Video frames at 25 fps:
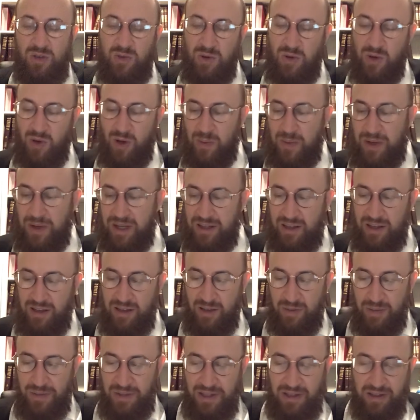We'll talk about that a
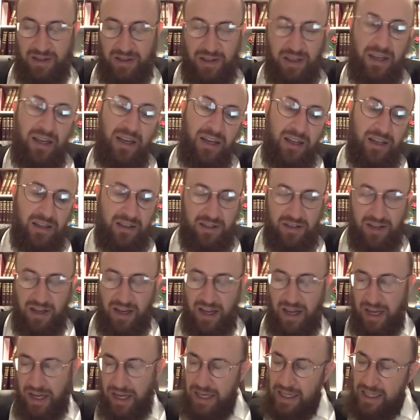little bit
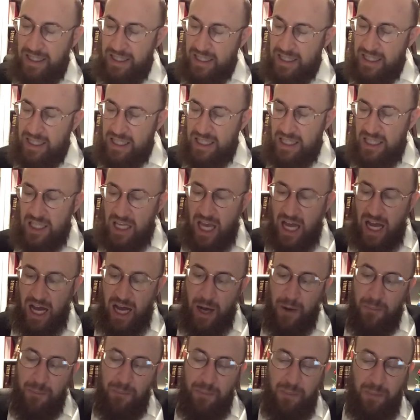today.
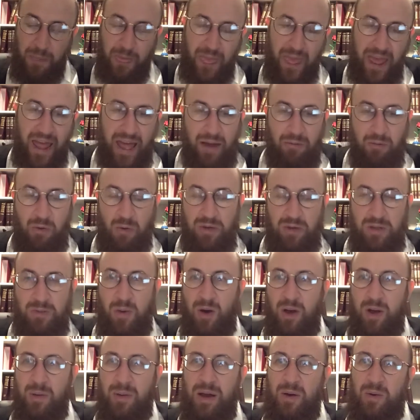And what we
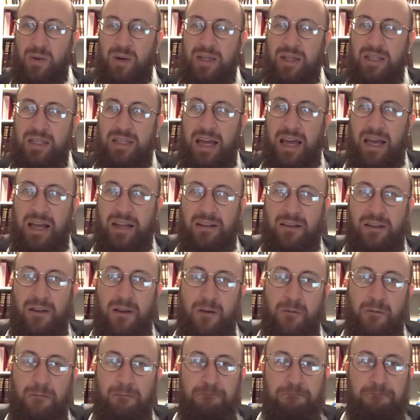spoke about was that
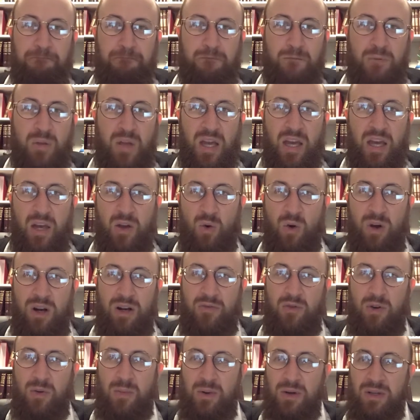in order
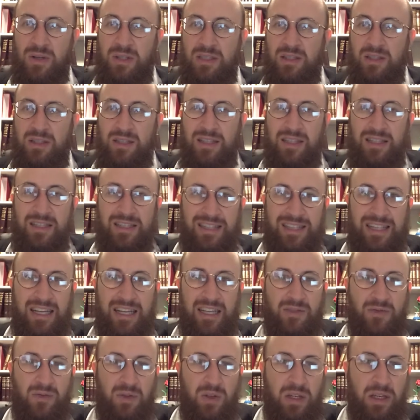for a person to
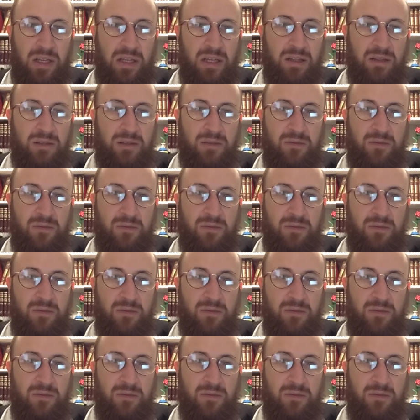successfully